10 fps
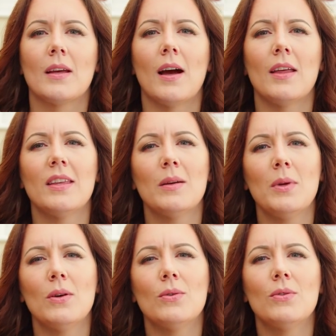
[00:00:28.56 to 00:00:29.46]
I think
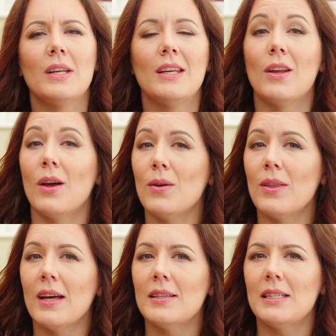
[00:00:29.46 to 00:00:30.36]
we already know
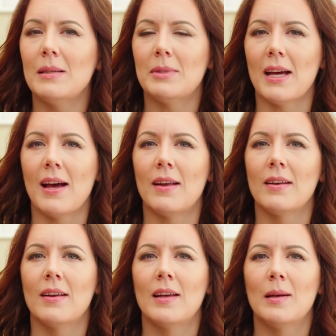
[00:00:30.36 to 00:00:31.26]
that deep
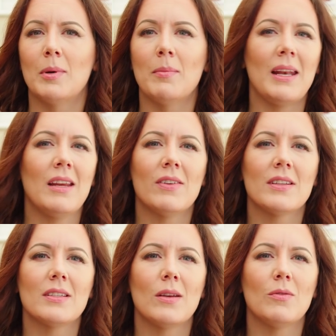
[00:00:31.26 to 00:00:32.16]
down, but many of
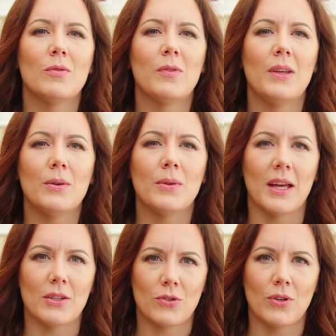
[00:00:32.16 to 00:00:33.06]
us don't feel
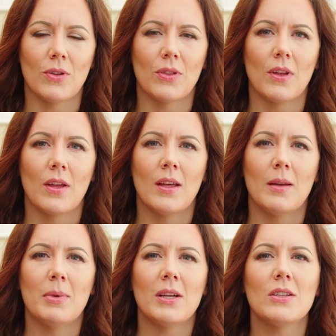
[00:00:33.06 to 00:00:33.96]
that truth
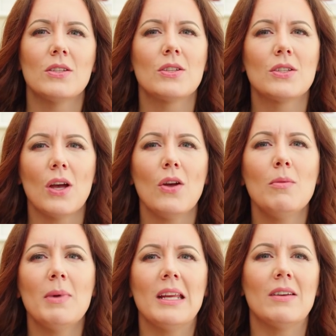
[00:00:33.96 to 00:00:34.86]
because so
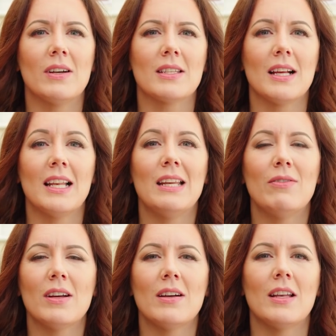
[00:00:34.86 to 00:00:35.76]
many of us are
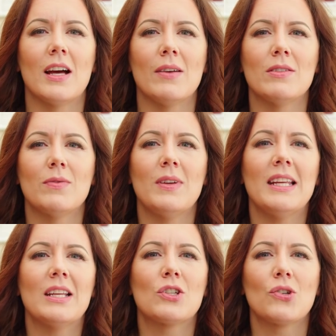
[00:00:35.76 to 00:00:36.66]
living our lives
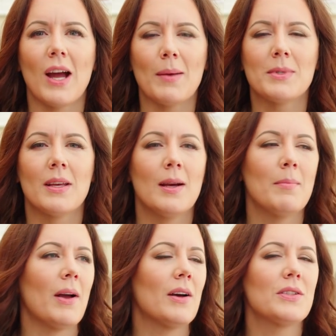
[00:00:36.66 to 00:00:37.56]
feeling trapped
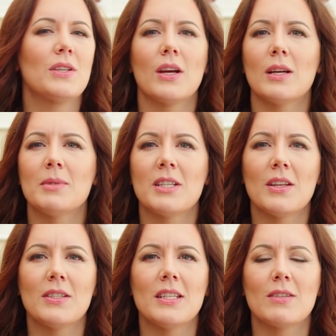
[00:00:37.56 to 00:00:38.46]
by our
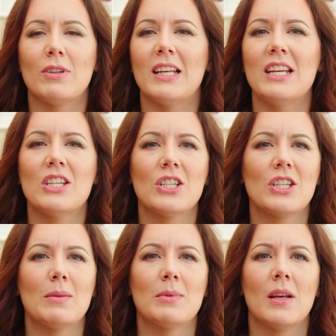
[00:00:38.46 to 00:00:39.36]
circumstances, our
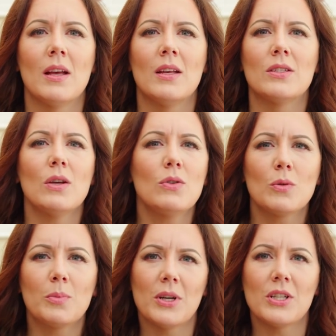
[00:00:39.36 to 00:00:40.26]
relationships,
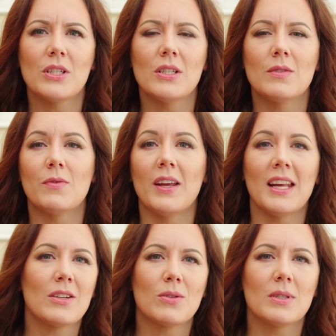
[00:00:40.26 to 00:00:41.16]
social pressures,
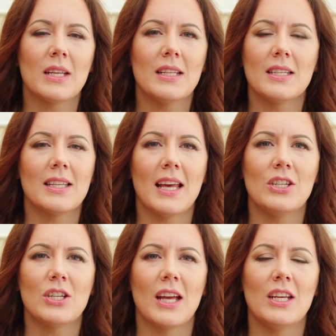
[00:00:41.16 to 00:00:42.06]
financial status,
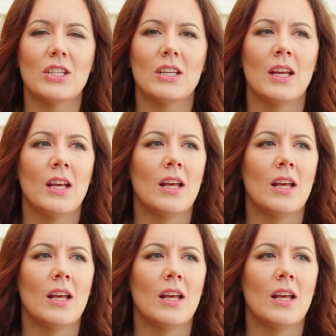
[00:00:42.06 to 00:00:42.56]
education.